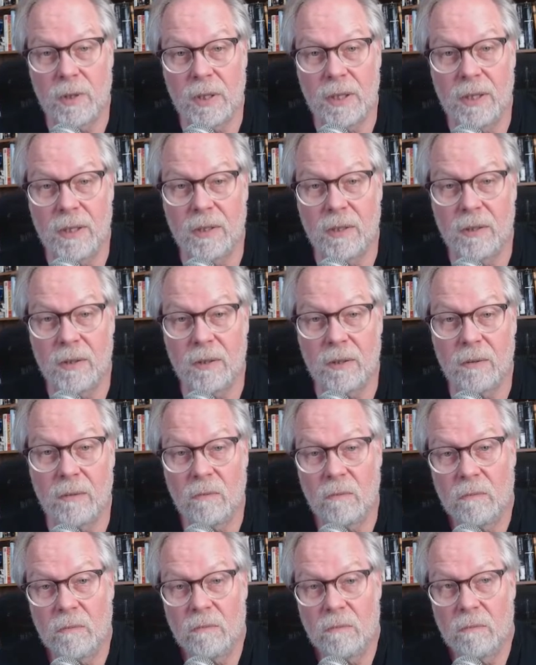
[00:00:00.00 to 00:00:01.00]
is,
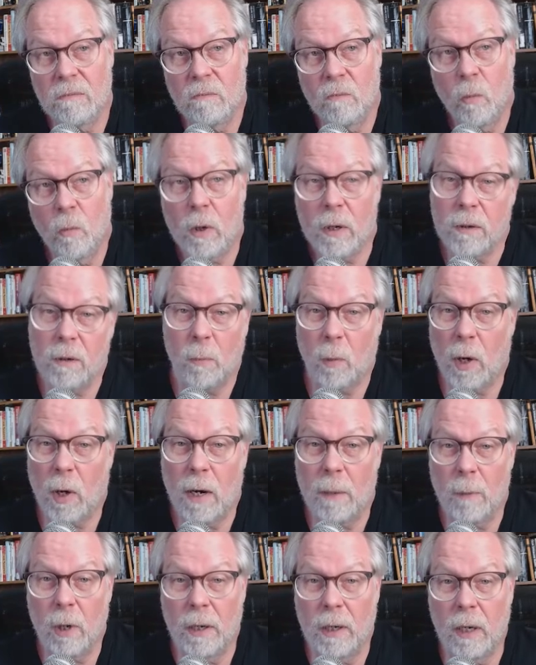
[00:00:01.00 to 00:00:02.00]
what are the
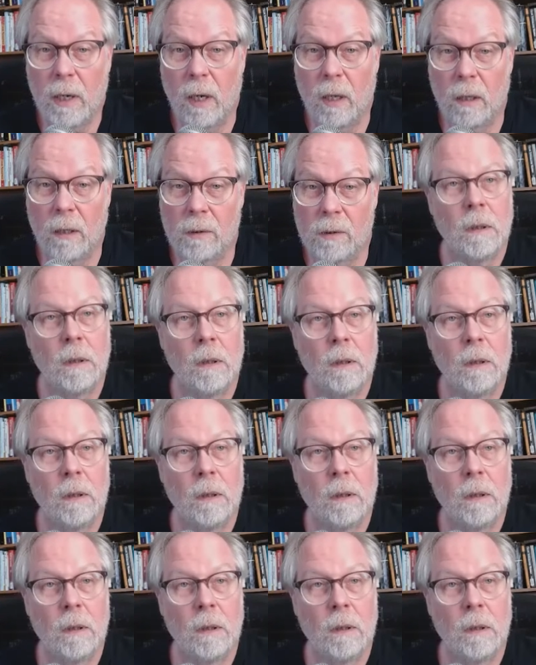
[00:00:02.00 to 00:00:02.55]
primary colors?